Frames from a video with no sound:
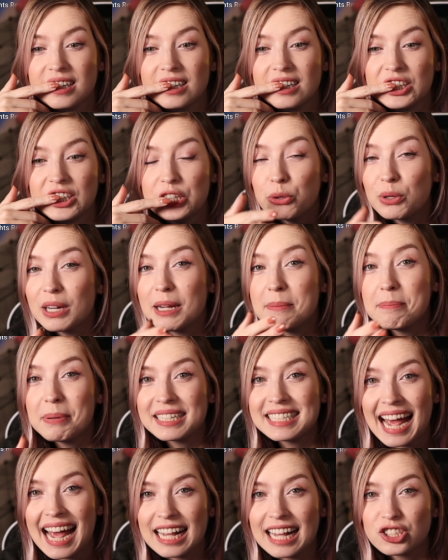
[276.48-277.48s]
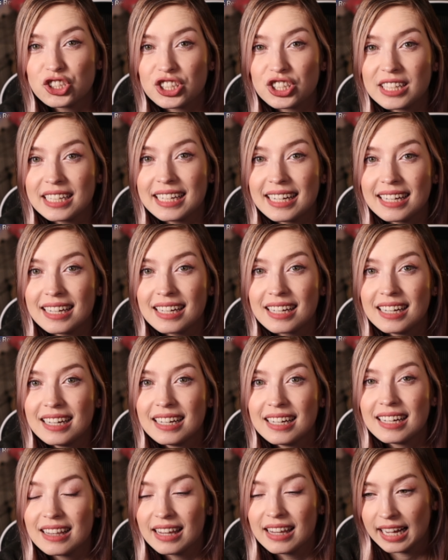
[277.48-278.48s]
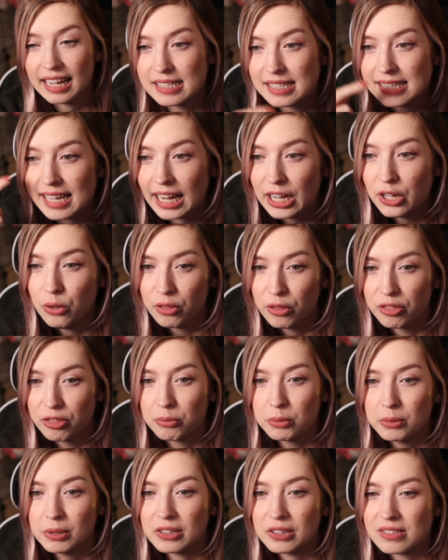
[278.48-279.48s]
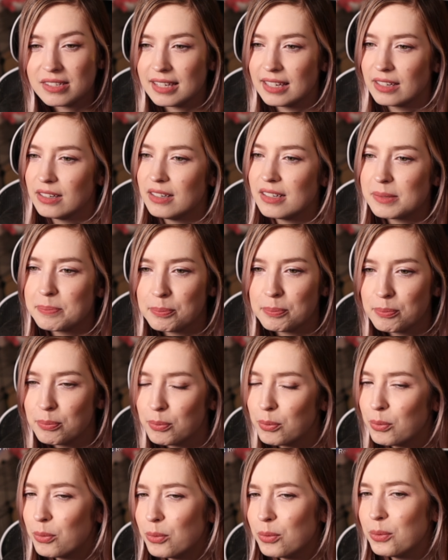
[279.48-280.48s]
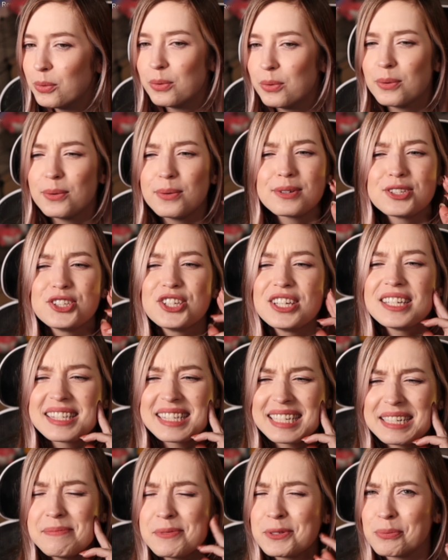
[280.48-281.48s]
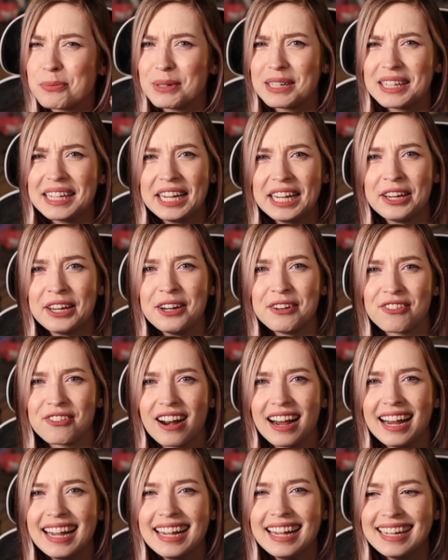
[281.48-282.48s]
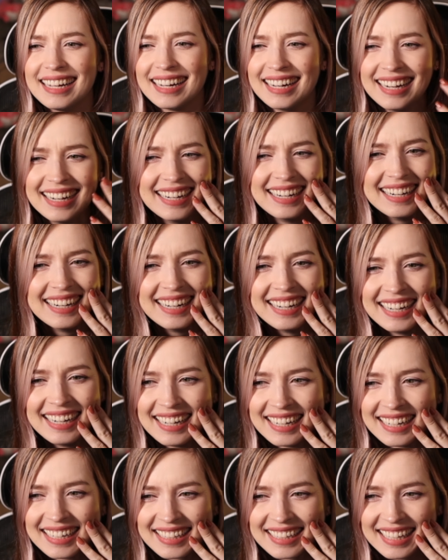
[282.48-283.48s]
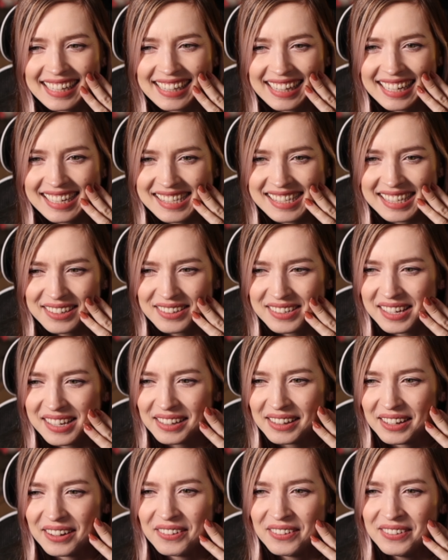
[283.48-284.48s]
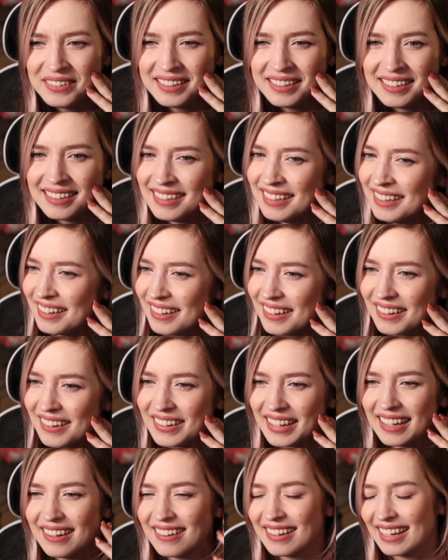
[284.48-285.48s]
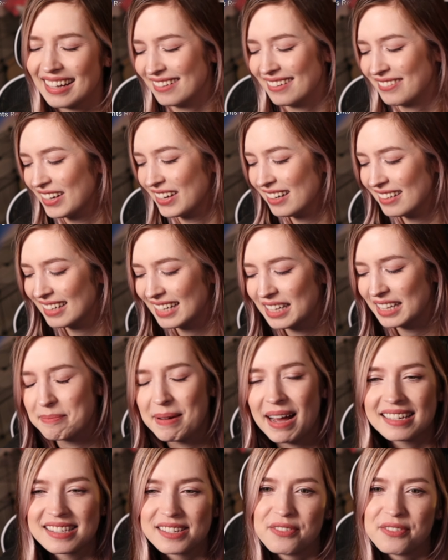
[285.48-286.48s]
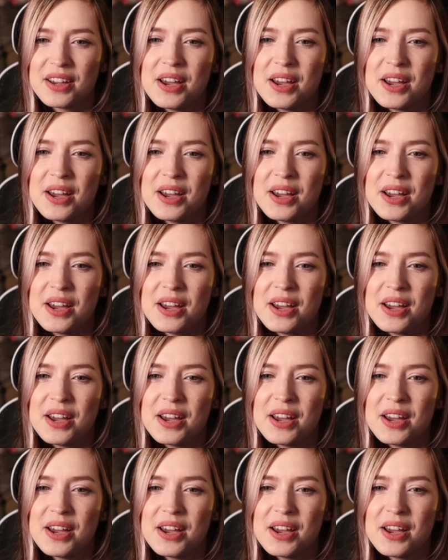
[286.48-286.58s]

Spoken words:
You can potentially, like, cycle through your skills. Ooh, she seems really good, right? Like, these skills alone? Okay, we gotta look at the passive.